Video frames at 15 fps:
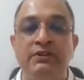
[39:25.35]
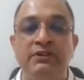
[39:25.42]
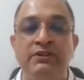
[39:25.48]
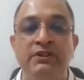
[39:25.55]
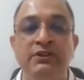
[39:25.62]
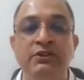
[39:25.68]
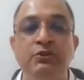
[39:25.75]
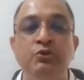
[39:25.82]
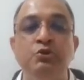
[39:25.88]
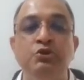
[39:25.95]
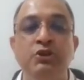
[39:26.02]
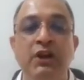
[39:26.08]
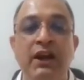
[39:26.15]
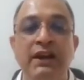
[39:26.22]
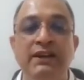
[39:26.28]
the huge
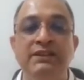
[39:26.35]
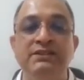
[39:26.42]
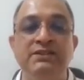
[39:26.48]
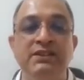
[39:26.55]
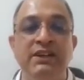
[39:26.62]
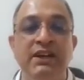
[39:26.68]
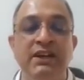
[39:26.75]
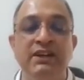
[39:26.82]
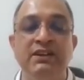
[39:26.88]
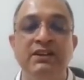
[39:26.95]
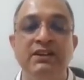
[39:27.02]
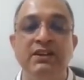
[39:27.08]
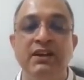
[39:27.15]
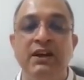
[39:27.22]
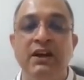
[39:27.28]
rise
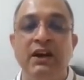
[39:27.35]
in